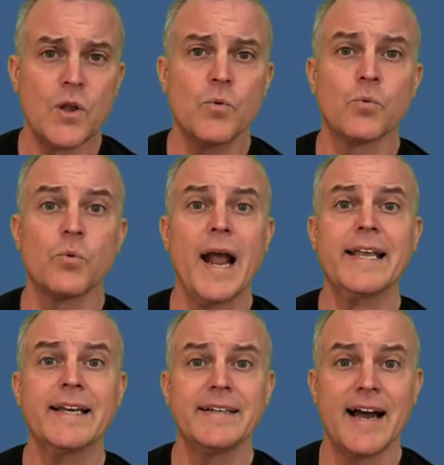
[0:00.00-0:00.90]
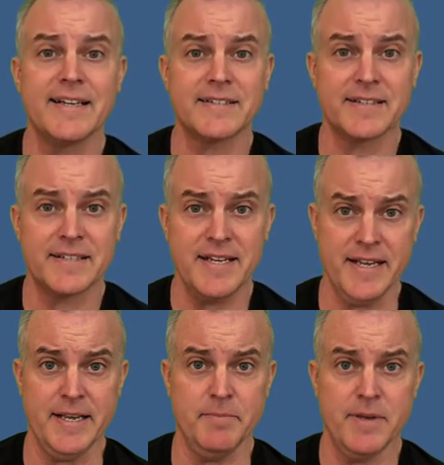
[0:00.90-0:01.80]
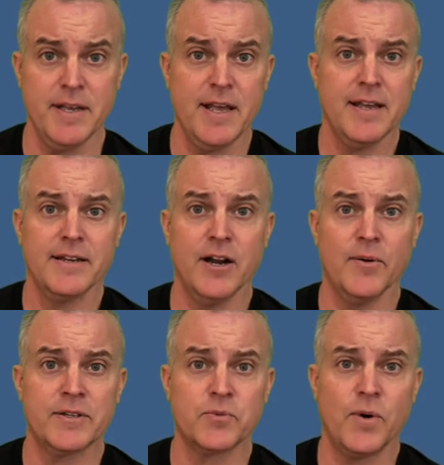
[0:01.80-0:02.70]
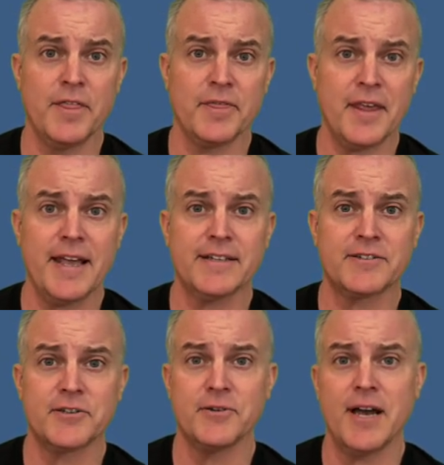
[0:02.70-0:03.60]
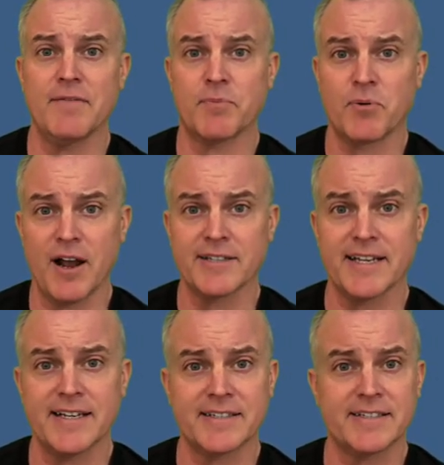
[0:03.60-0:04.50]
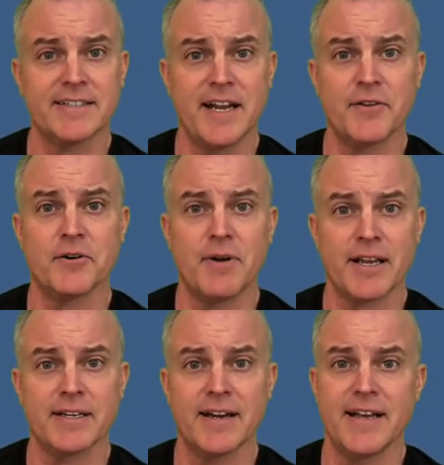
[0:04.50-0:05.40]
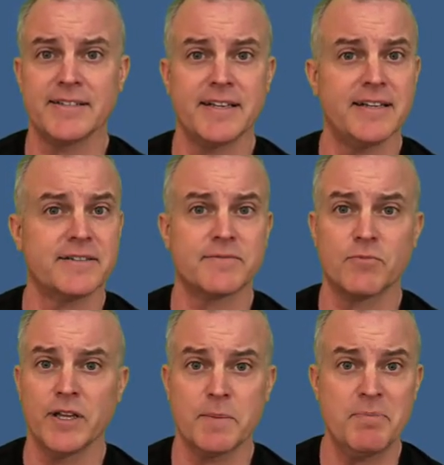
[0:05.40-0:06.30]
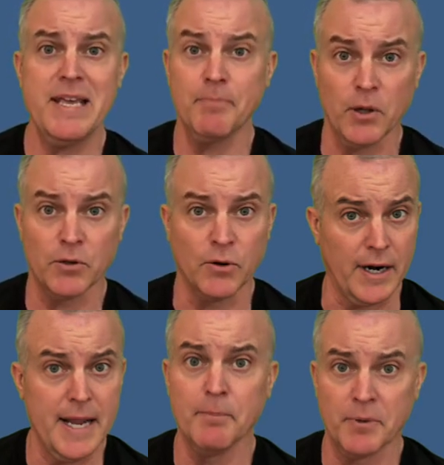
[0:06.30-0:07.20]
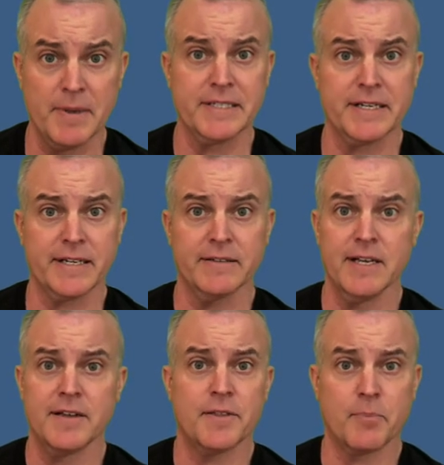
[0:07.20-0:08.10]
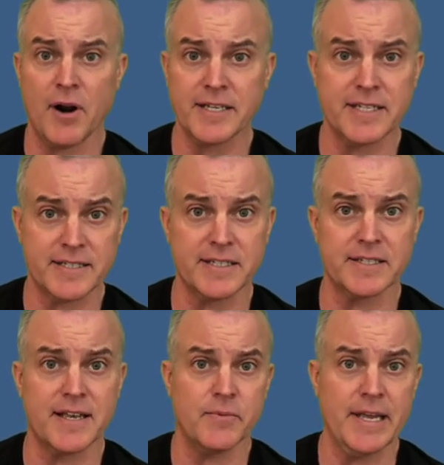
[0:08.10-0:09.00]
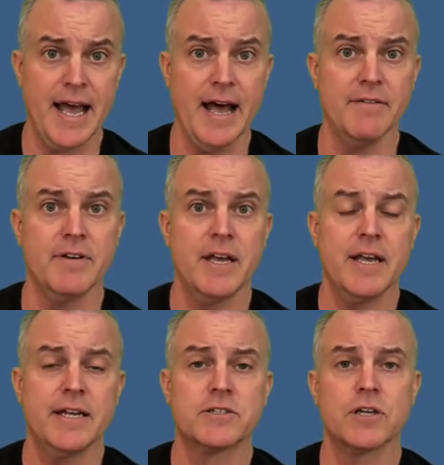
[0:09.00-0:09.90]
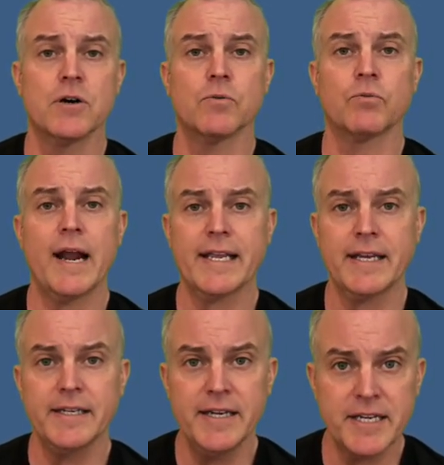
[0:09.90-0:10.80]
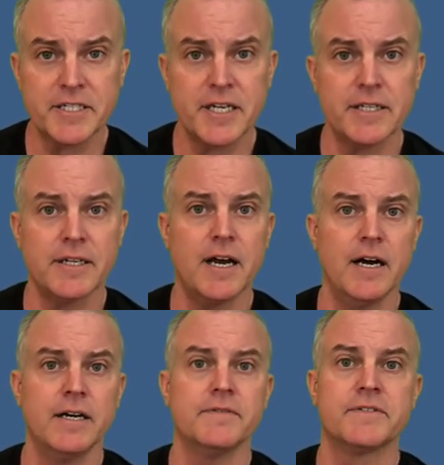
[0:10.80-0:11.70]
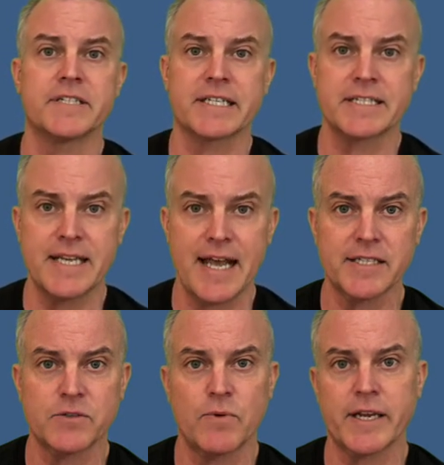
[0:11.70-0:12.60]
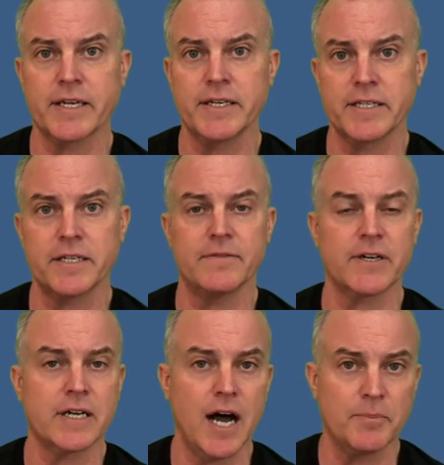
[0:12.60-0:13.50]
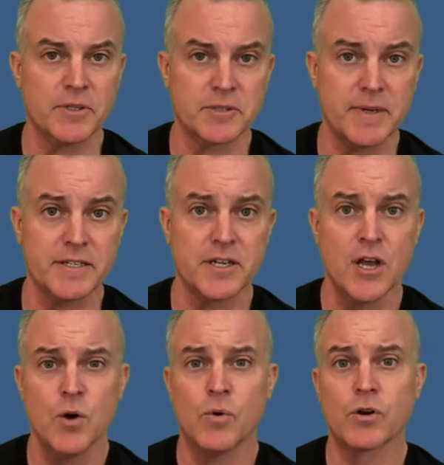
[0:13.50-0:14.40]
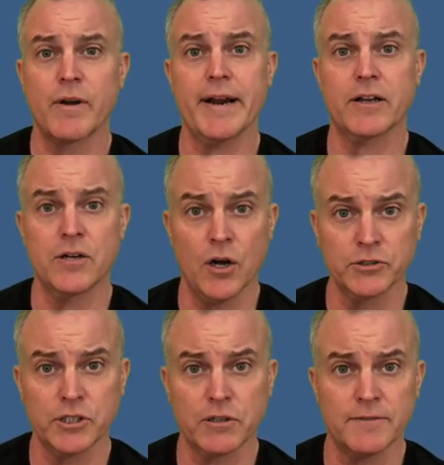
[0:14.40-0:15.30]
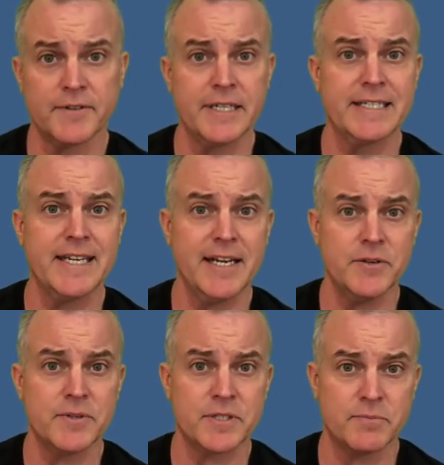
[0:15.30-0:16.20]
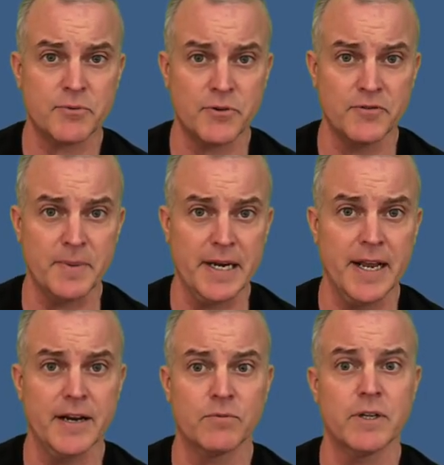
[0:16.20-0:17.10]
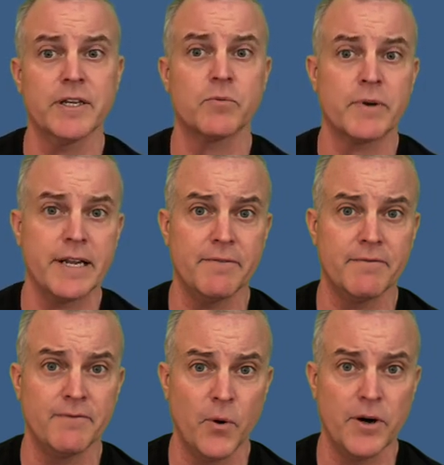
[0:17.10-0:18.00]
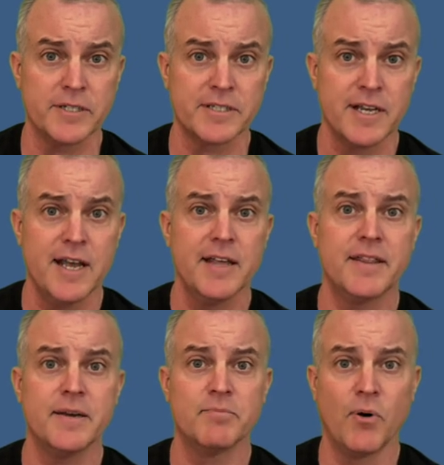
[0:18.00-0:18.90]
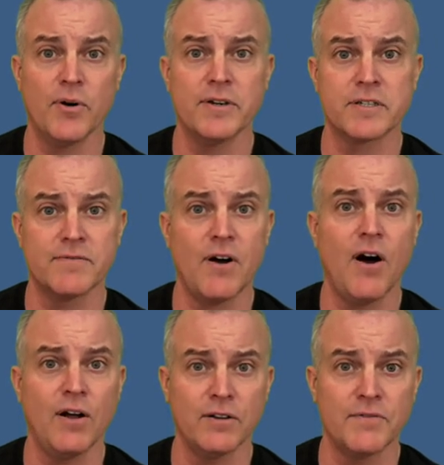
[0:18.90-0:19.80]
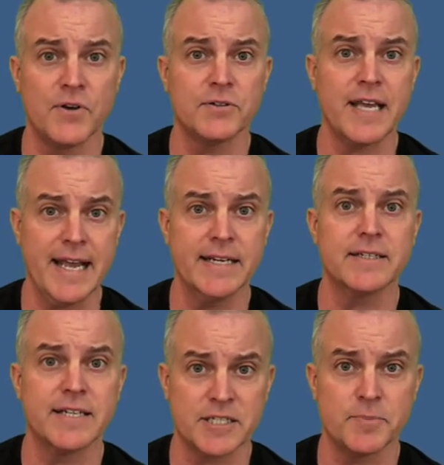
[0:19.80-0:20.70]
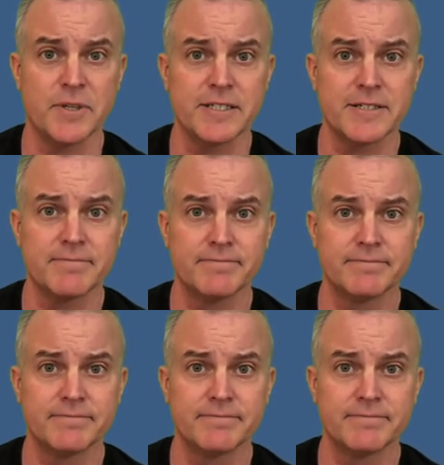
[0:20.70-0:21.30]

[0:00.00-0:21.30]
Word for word: recognize the team. It's one thing to have a process. It's another to recognize that it's really people who are implementing the processes that we have. And so recognition of success, recognition of accomplishments will create a culture of continuous improvement and really reinforce the importance of all of those eight disciplines.